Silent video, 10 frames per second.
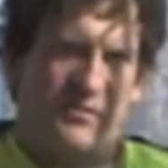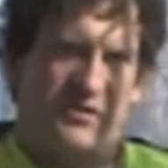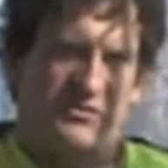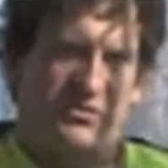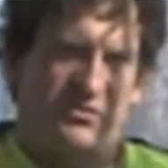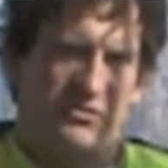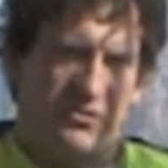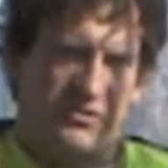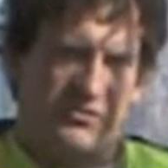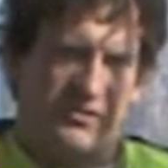because you can
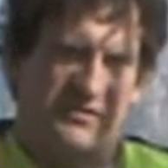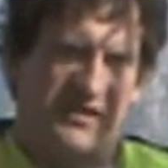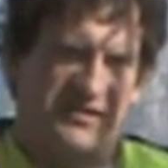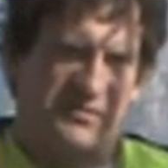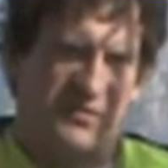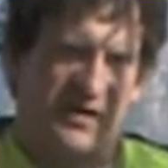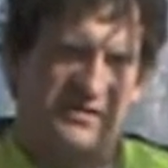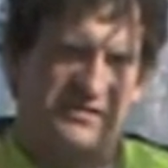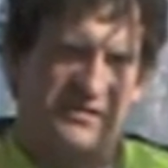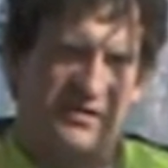do all your transaction
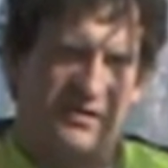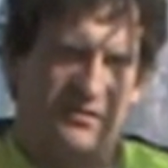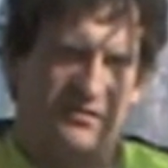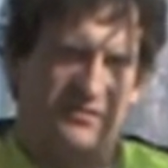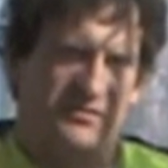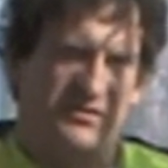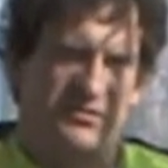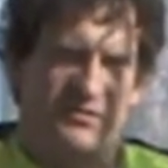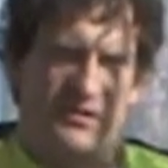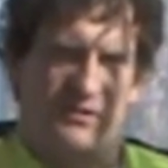processing, just
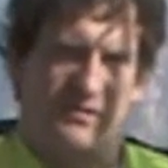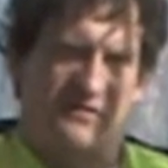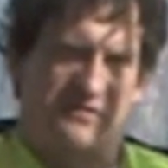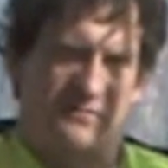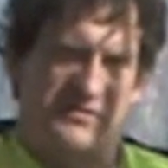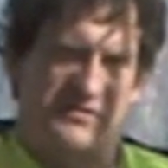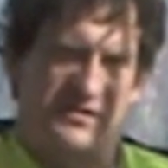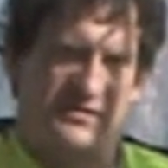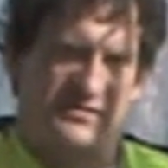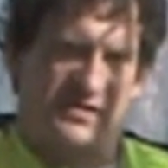like you did on the mainframe with
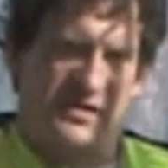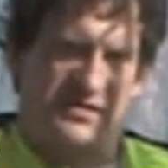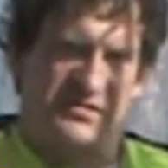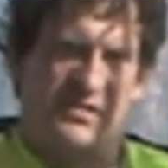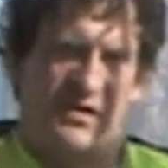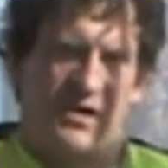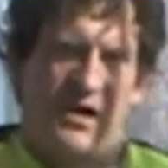CICS,